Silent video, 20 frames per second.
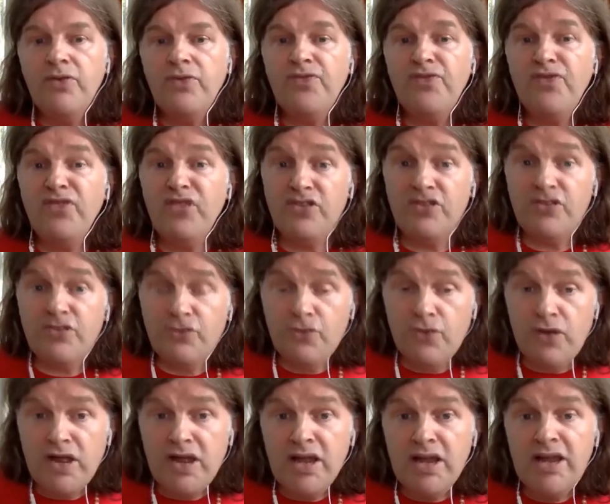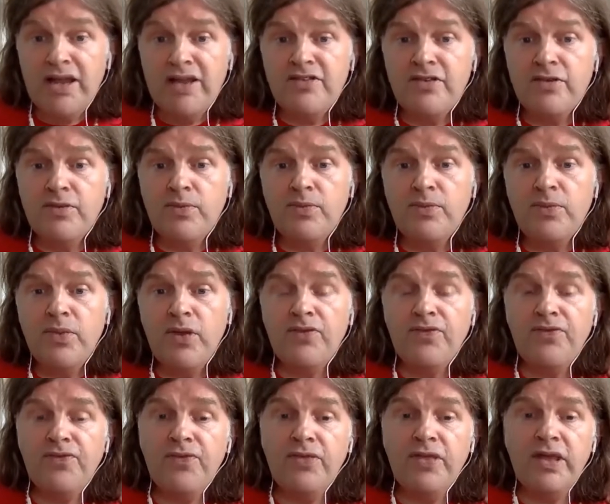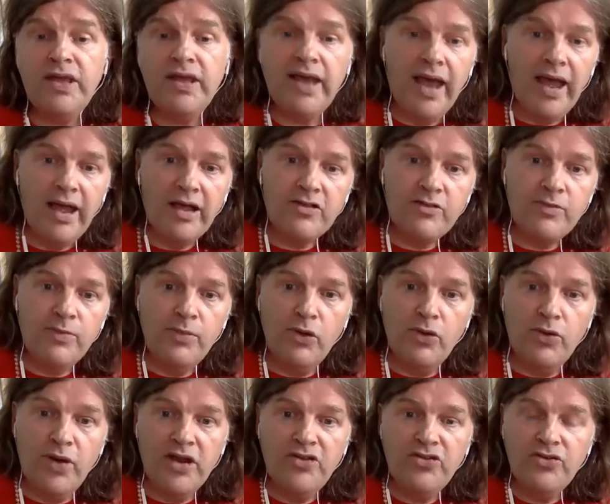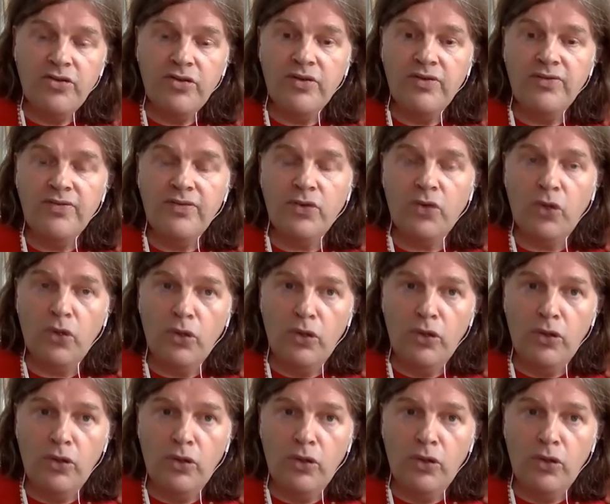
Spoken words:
for the surrealism, for the exploration of an